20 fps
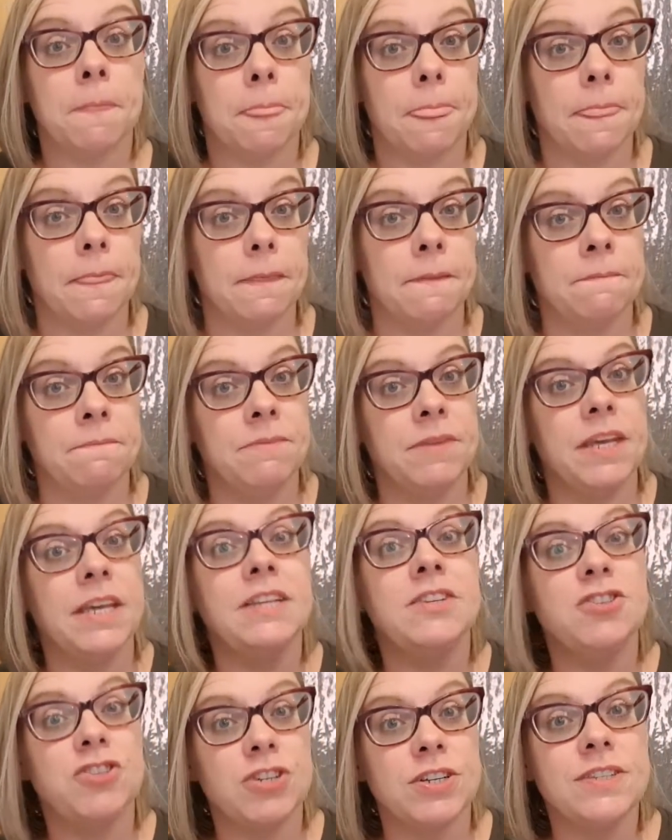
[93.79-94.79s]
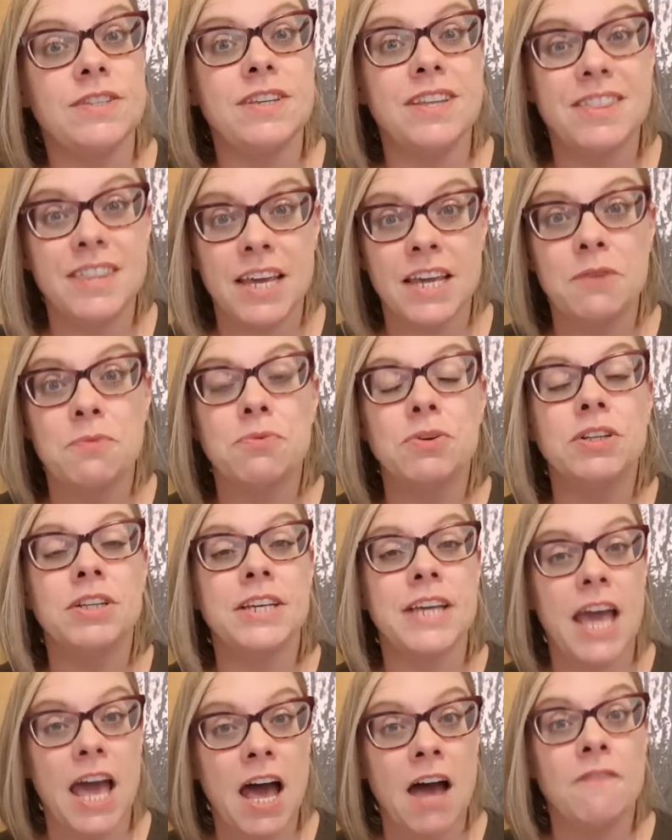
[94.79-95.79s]
It's just that they
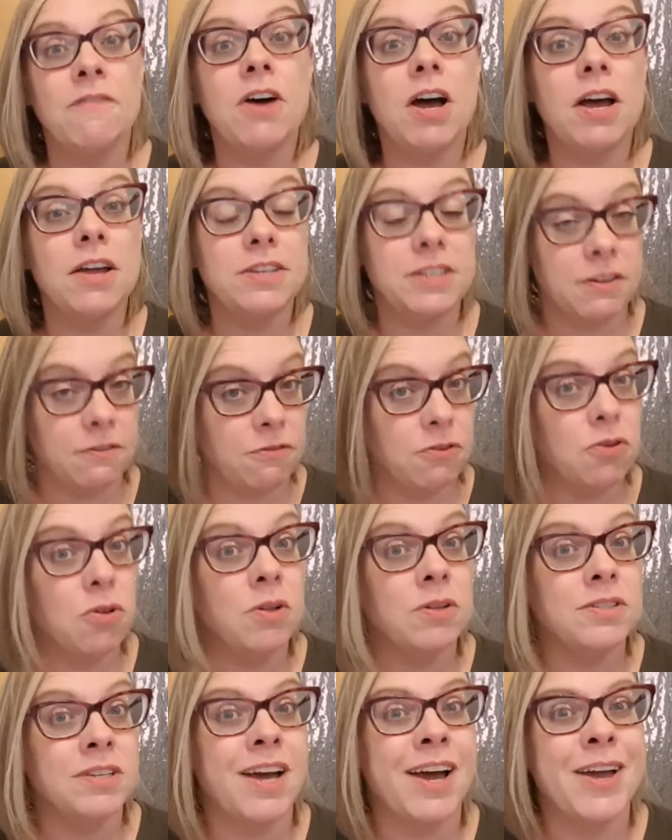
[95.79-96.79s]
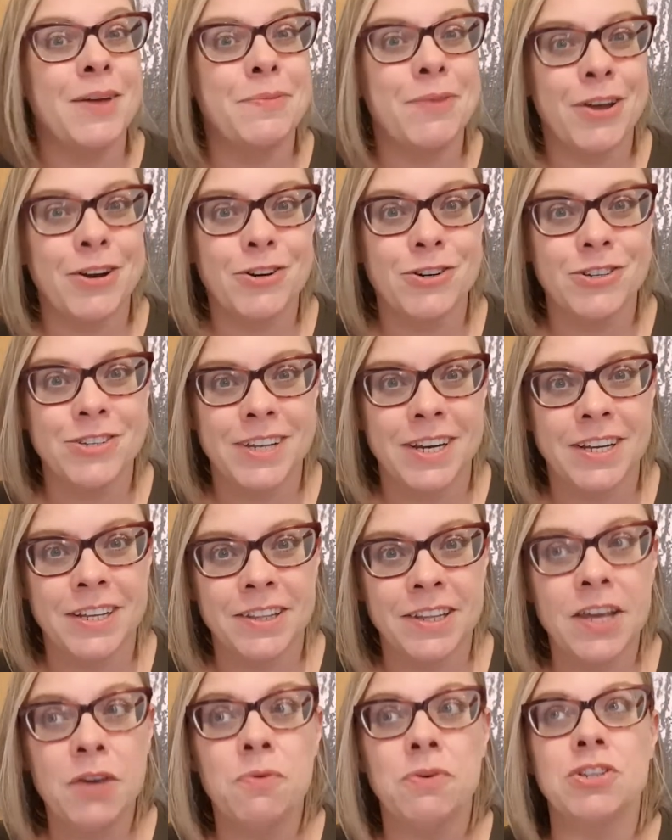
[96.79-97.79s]
really have a difficult time understanding
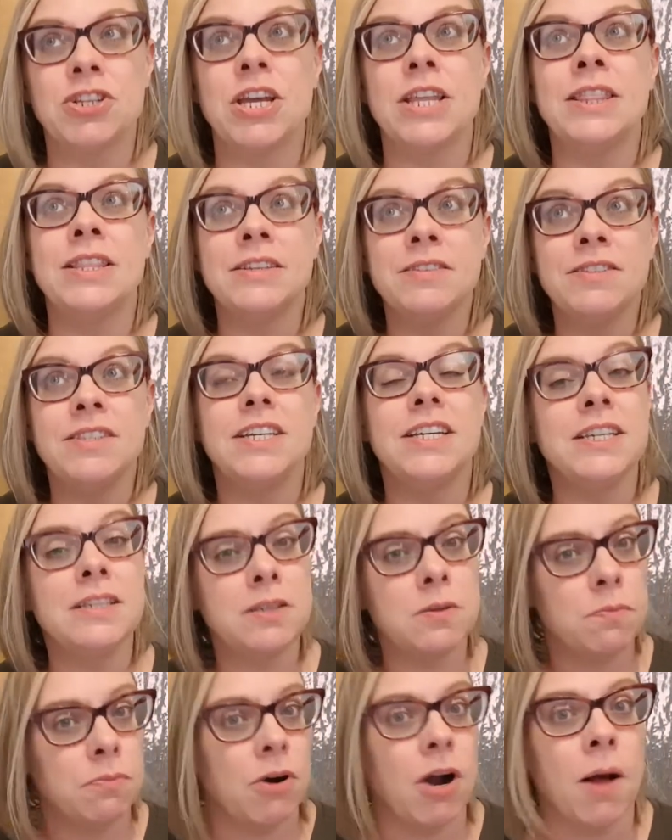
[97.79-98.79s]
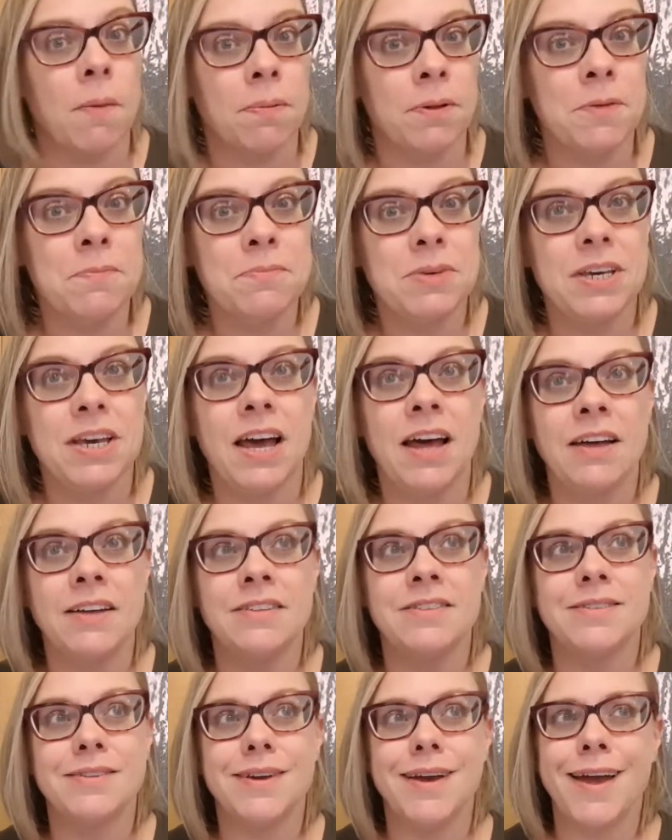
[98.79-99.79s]
language. And this is a problem
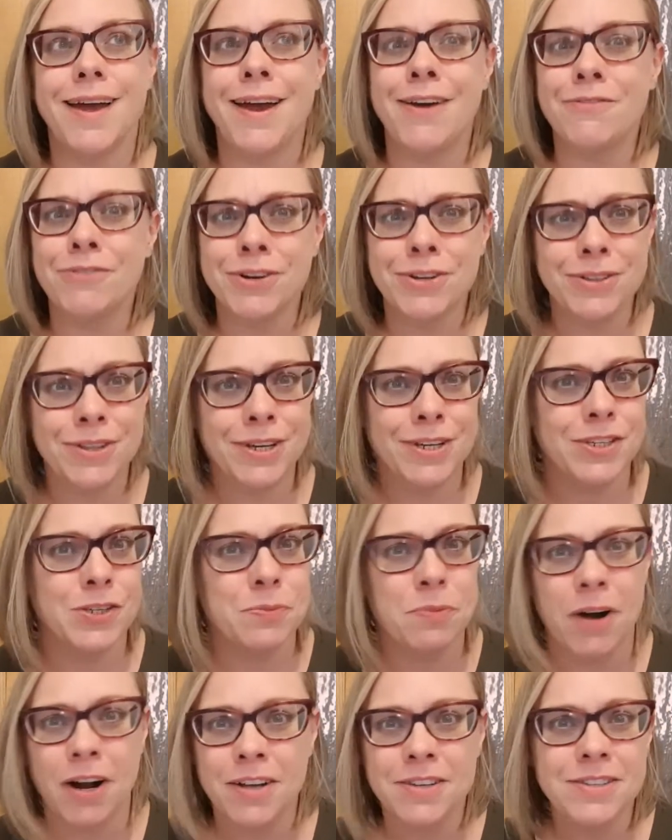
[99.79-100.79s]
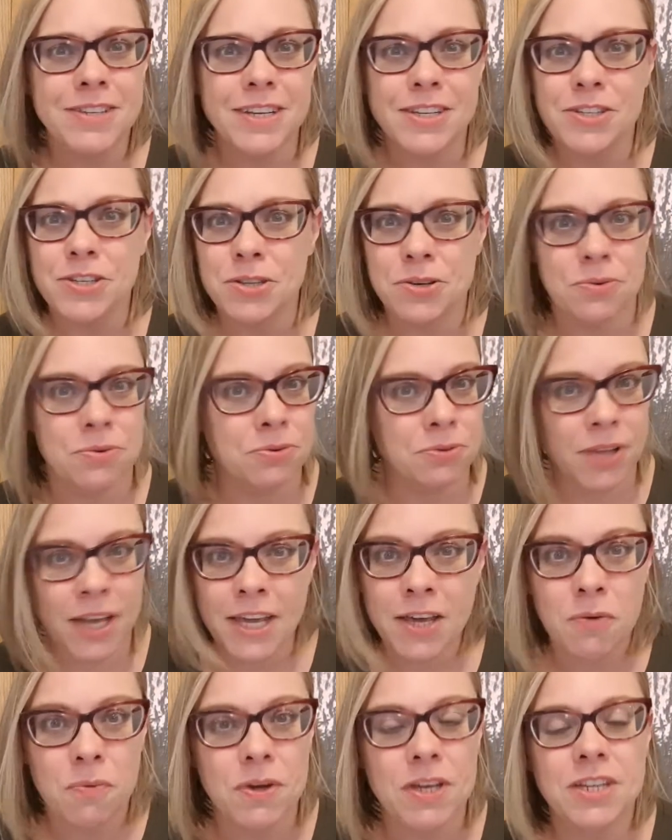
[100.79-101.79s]
because everything is processed through
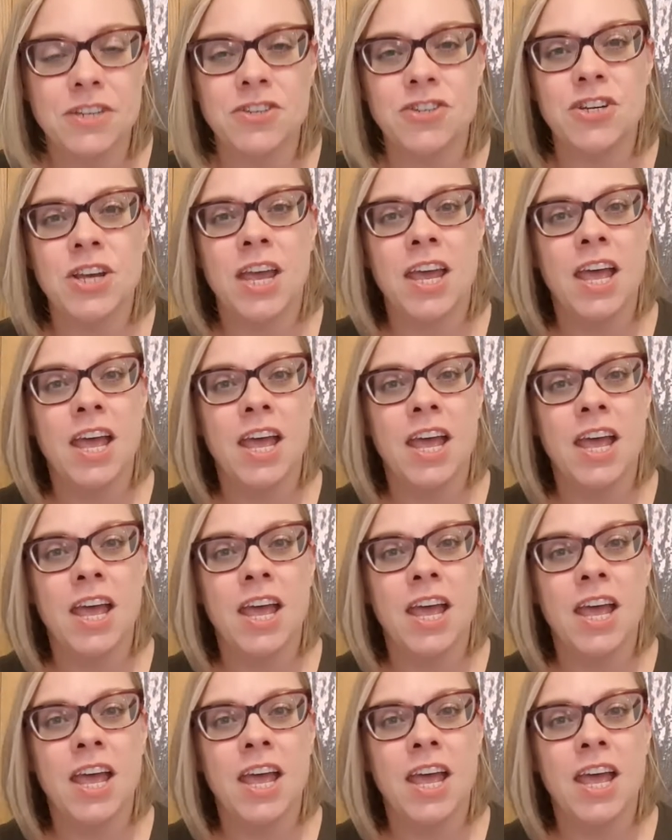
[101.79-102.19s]
language,